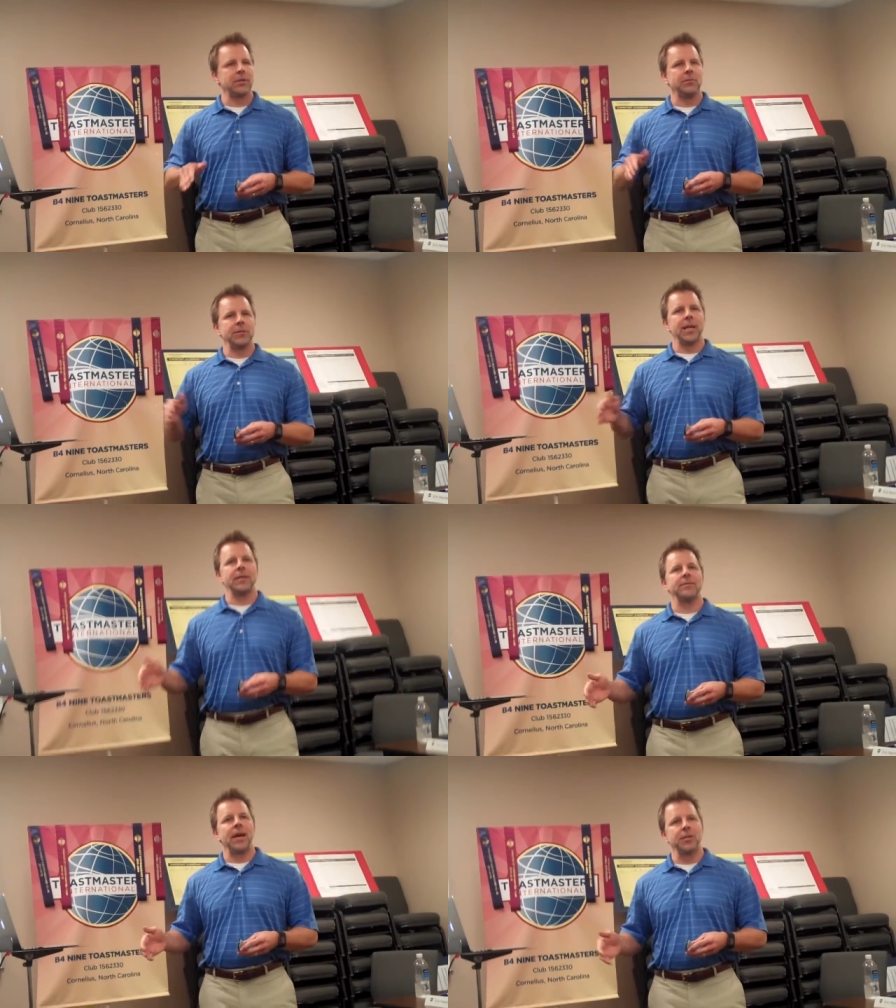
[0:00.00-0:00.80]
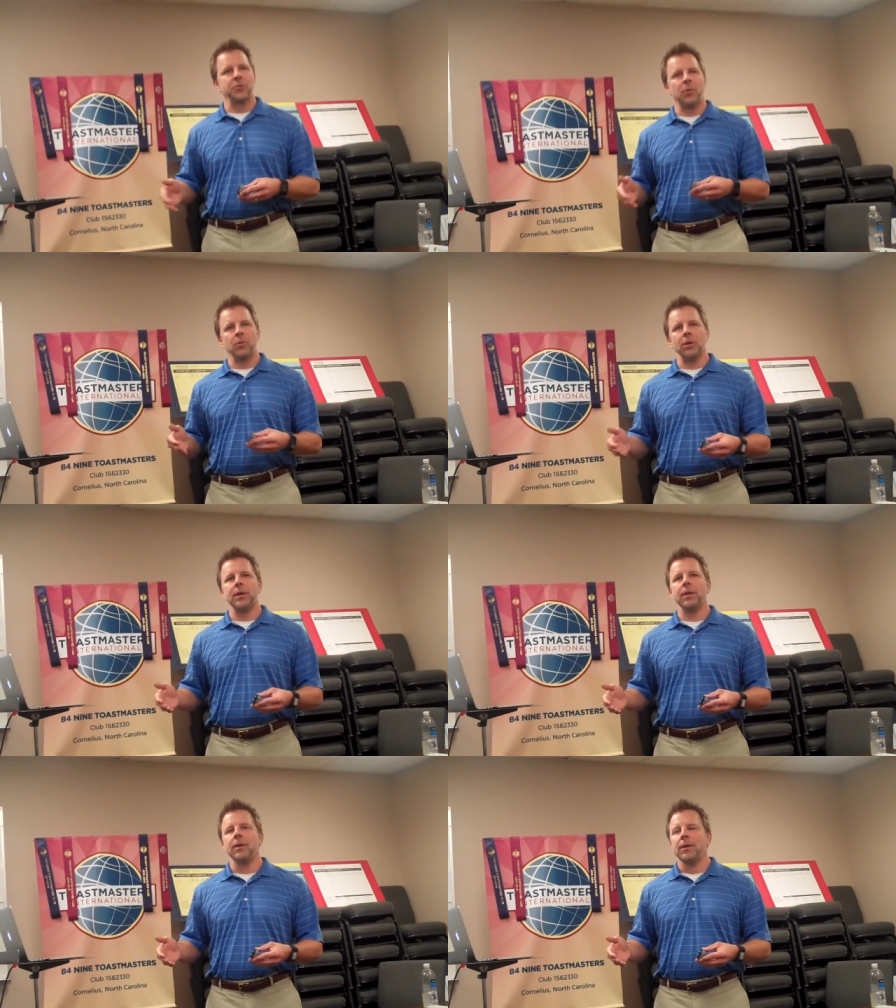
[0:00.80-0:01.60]
customer satisfaction, we were
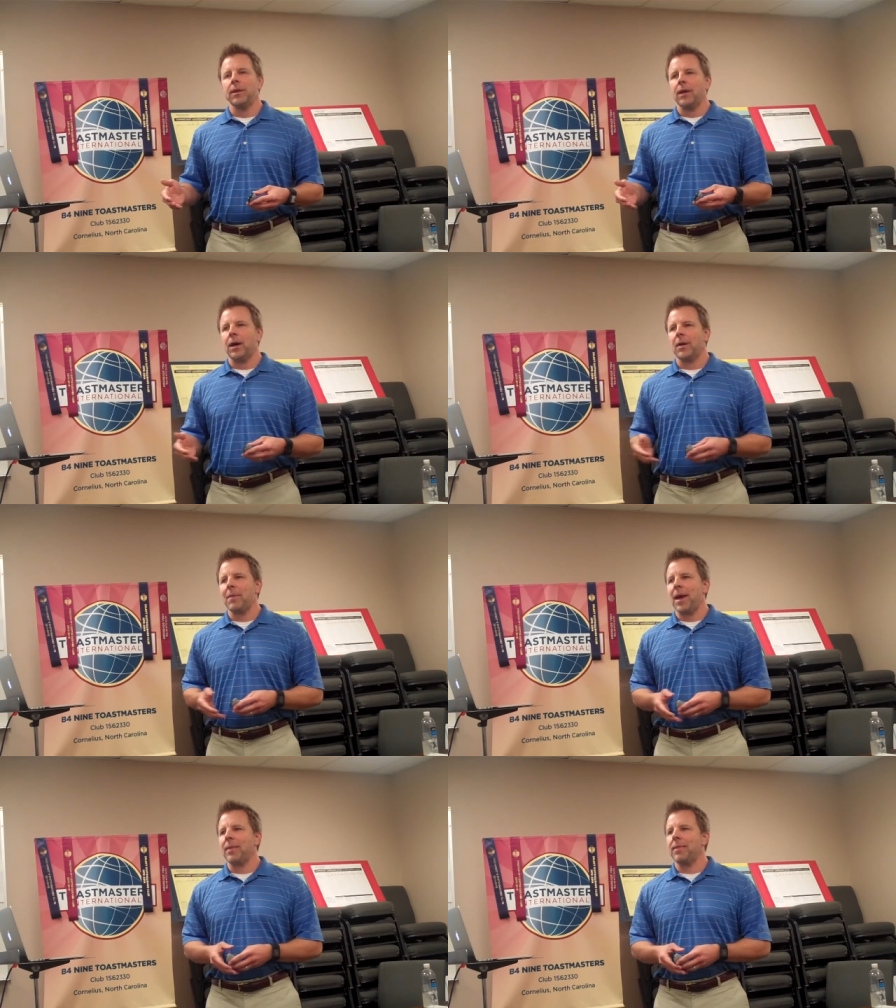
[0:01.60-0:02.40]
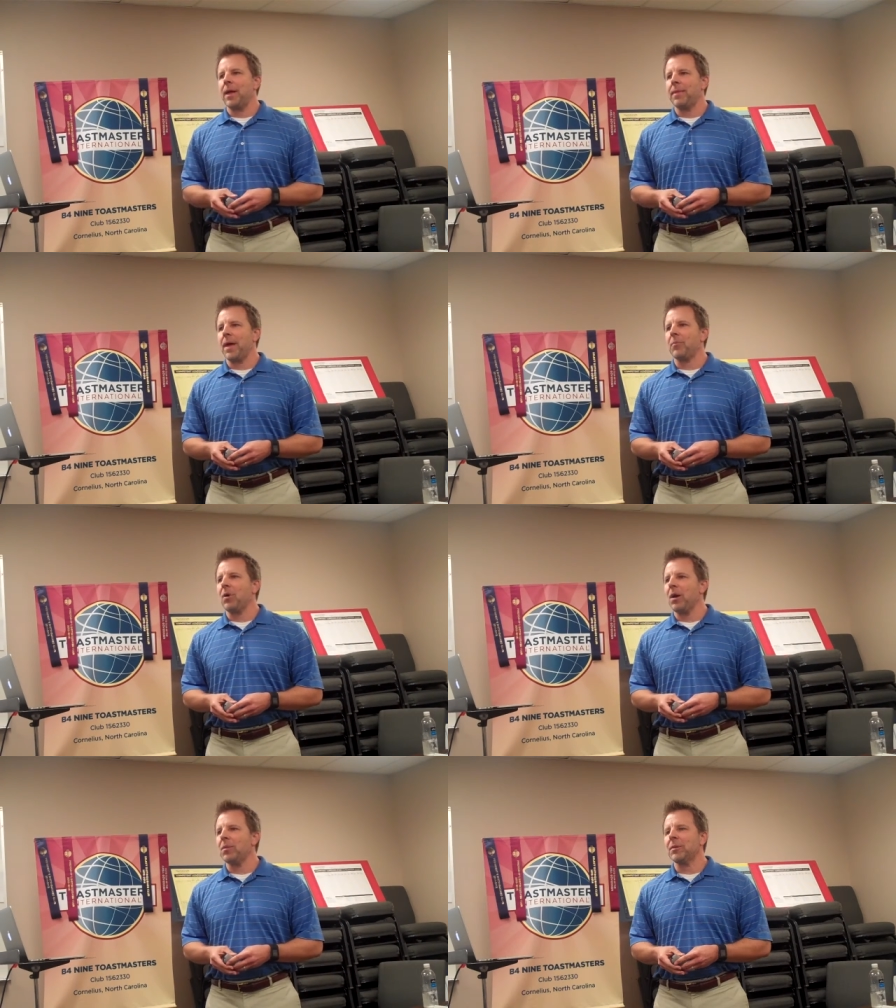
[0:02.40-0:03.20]
looking at that
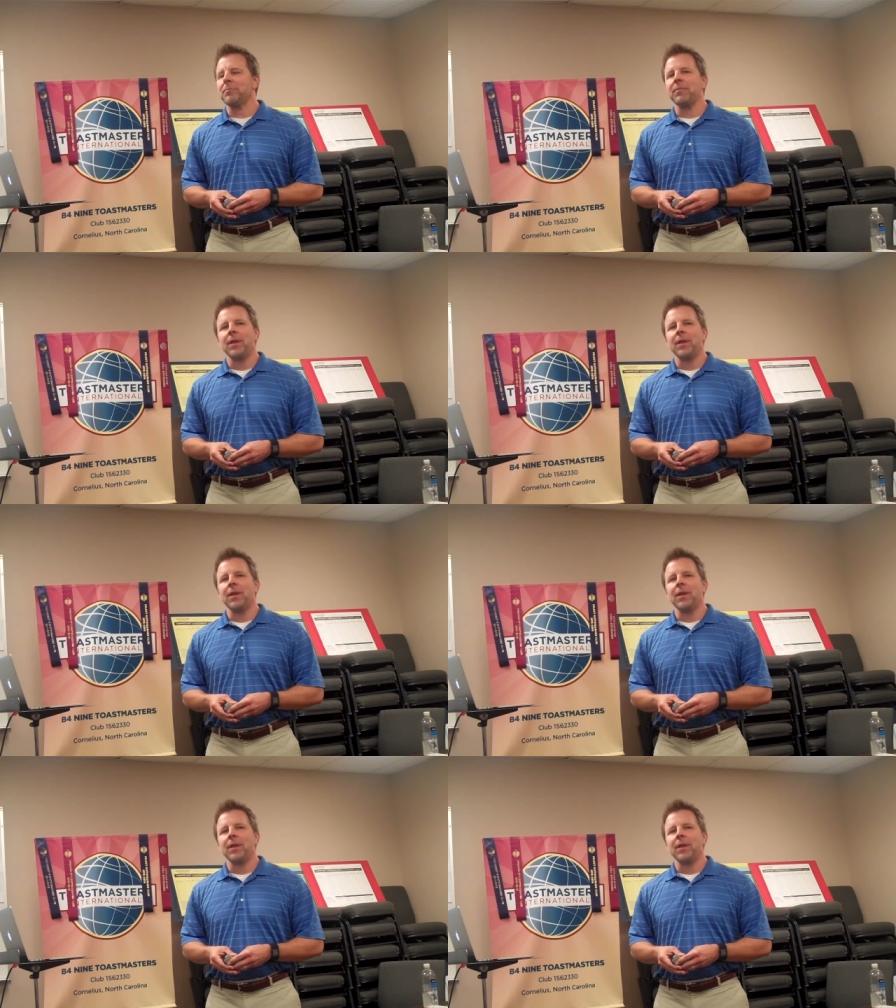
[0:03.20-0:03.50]
problem.